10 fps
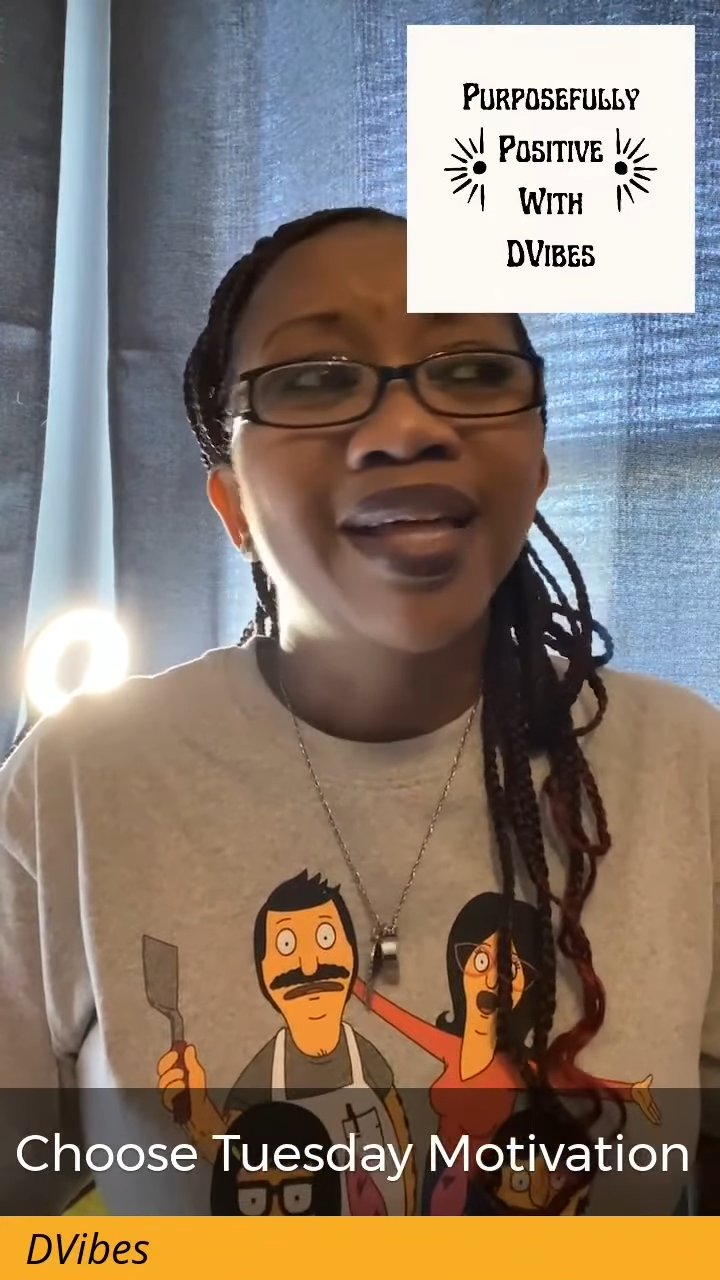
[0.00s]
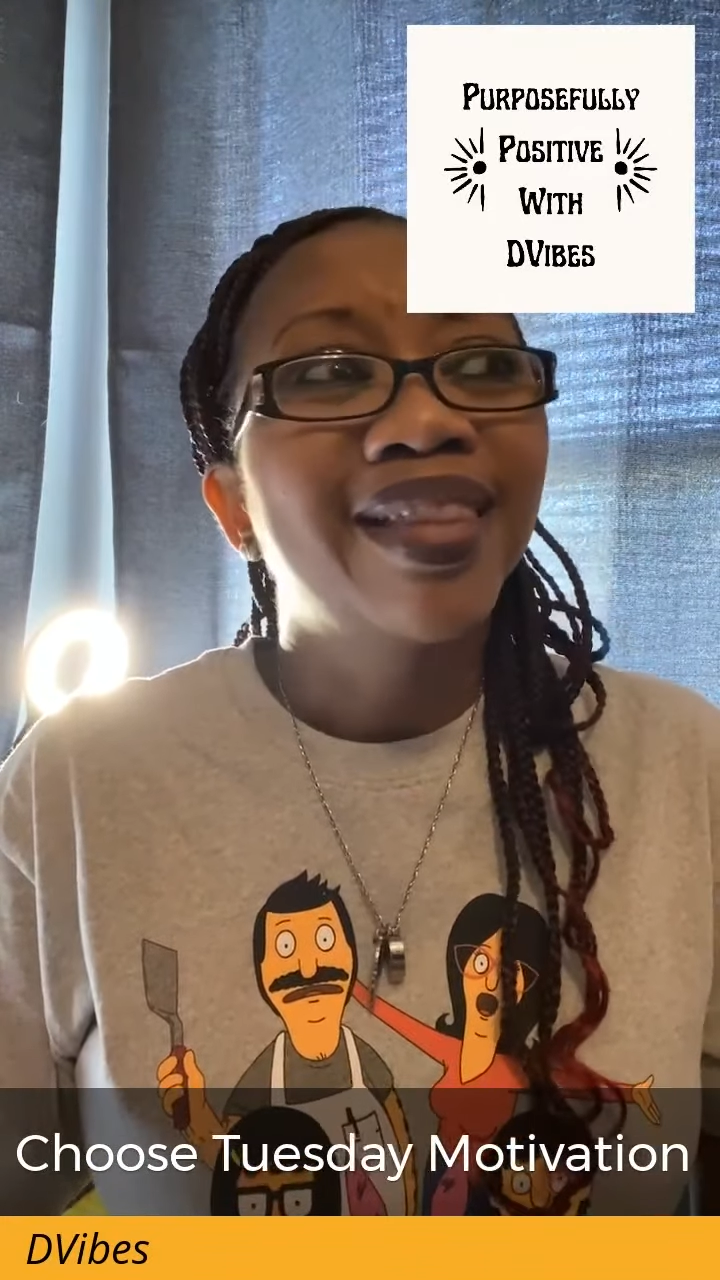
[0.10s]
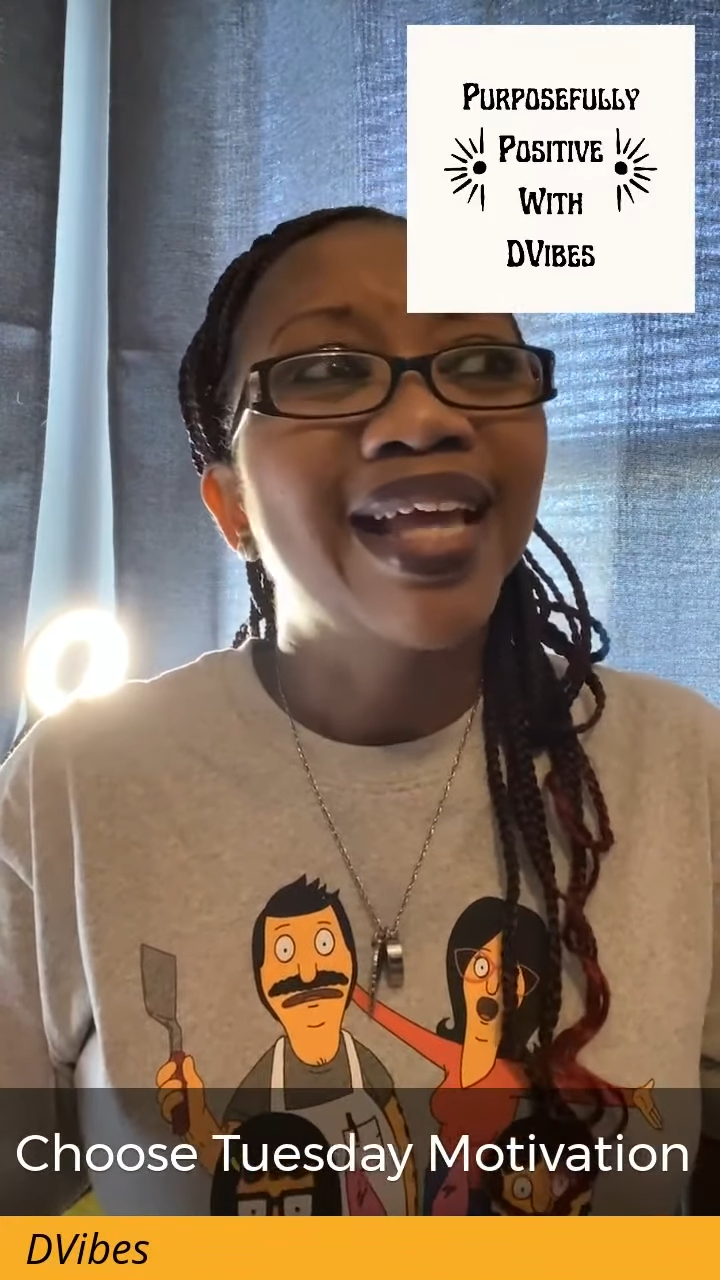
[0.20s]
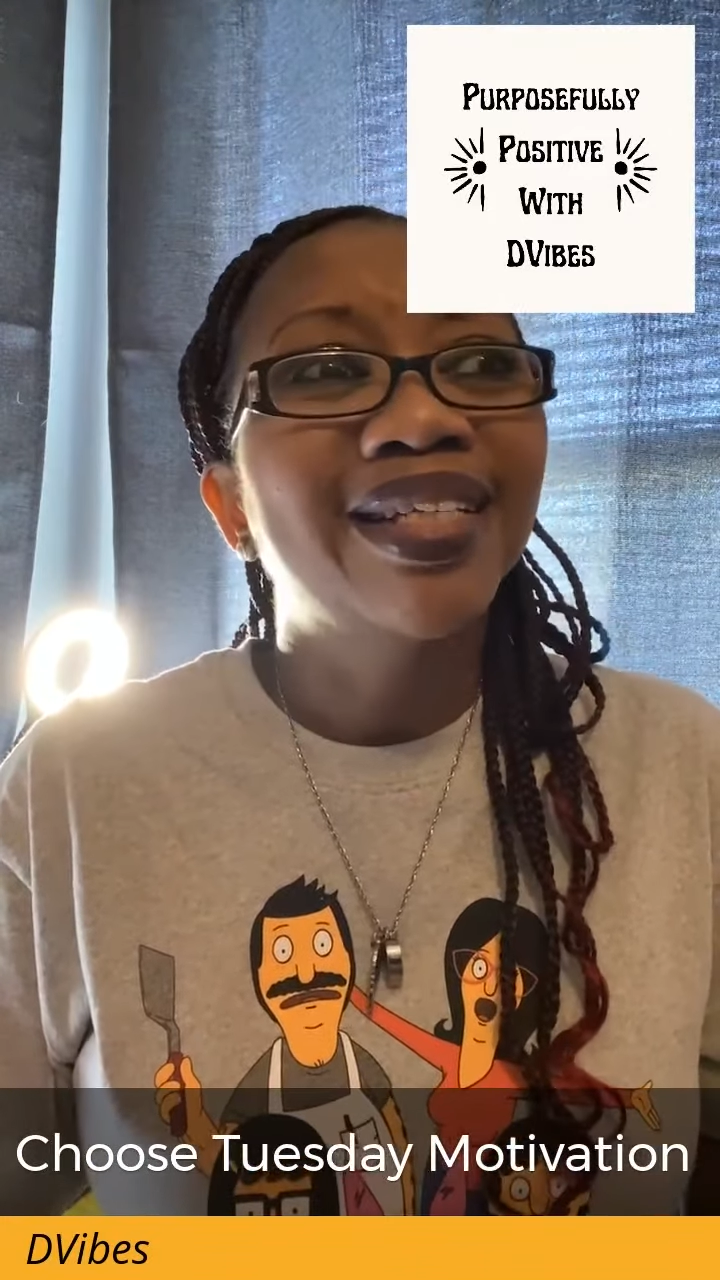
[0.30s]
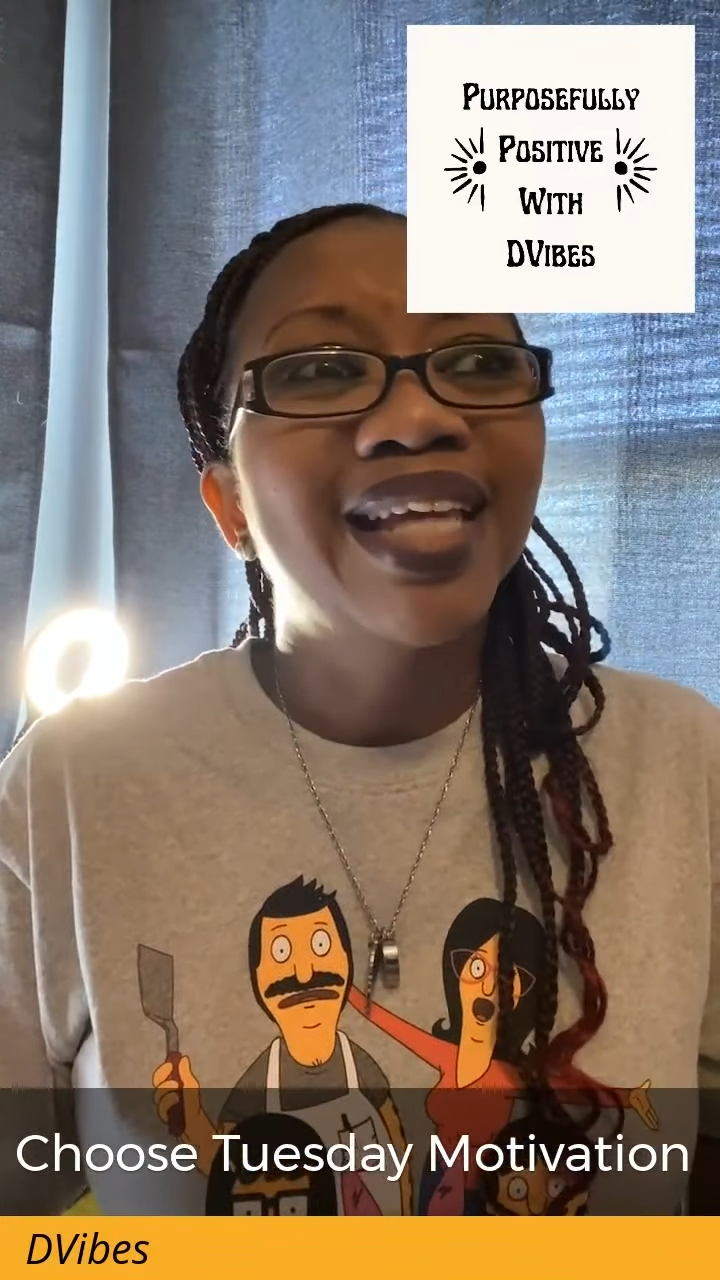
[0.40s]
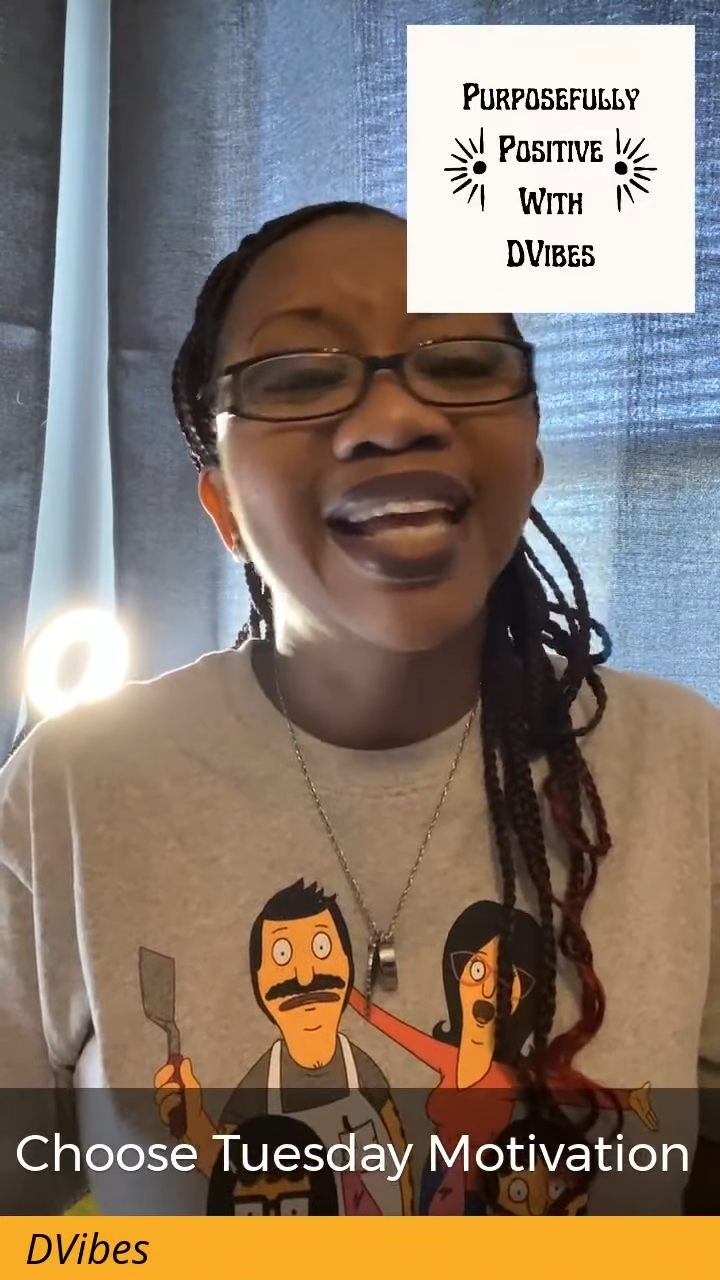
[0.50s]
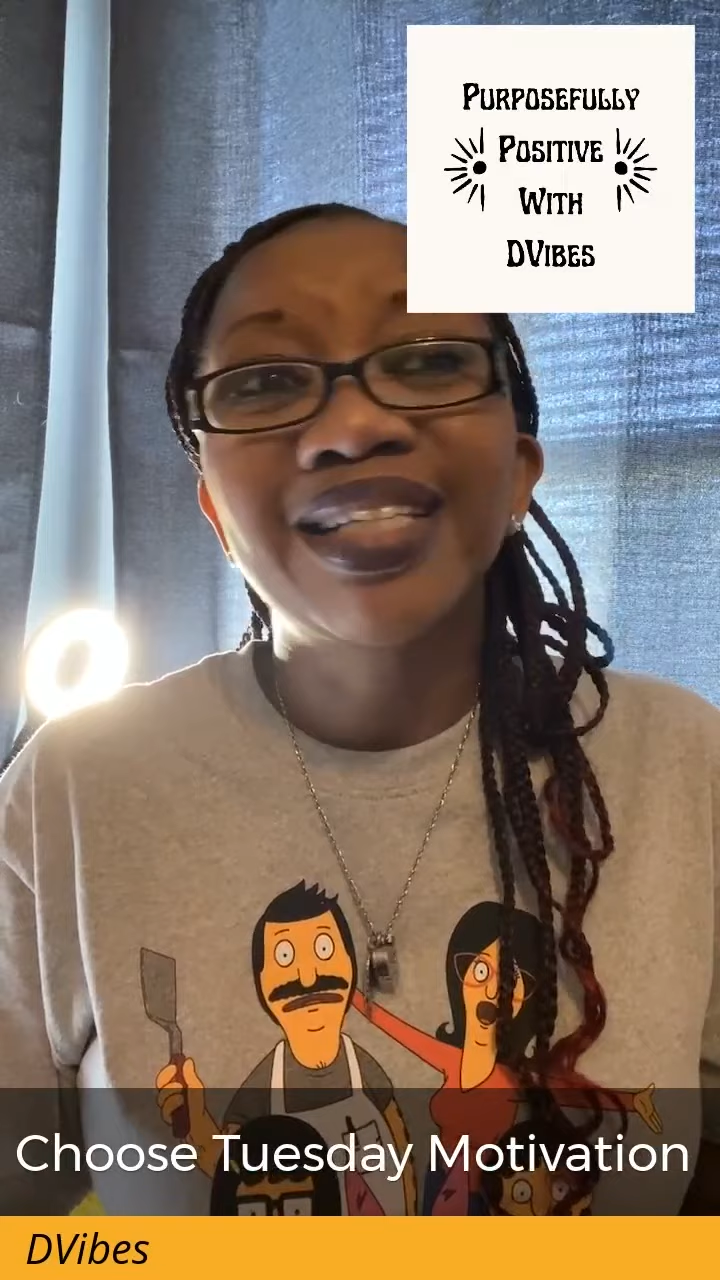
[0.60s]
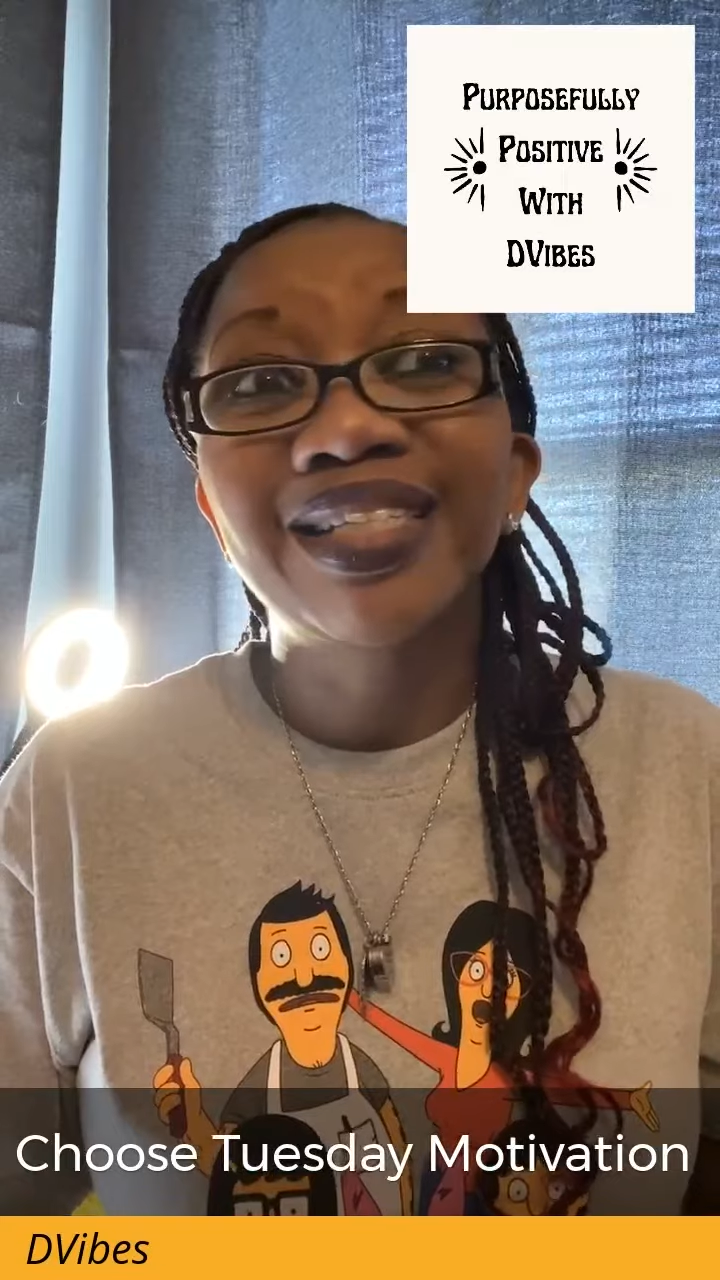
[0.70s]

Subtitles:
that test